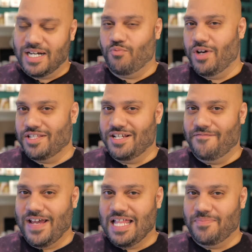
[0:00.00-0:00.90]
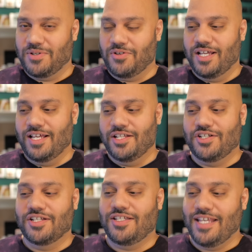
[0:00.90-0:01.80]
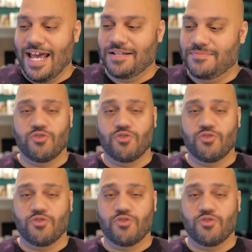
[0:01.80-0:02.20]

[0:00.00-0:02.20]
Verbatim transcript: but it wasn't available just yet.